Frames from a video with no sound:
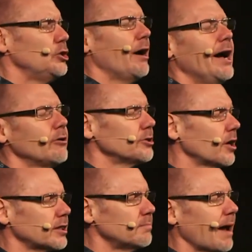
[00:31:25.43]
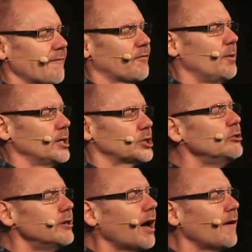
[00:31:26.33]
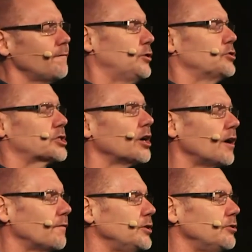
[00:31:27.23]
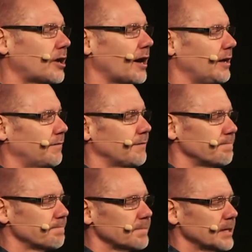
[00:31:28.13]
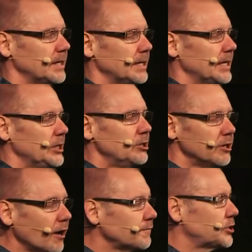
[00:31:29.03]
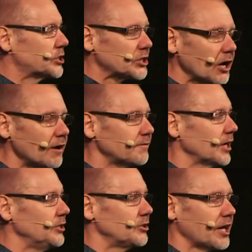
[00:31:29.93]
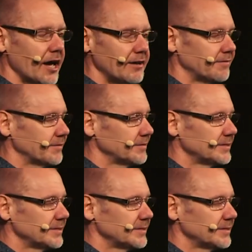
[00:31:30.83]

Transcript: you held nothing back from us. You loved, you served, and you gave. You loved, you served, and you gave.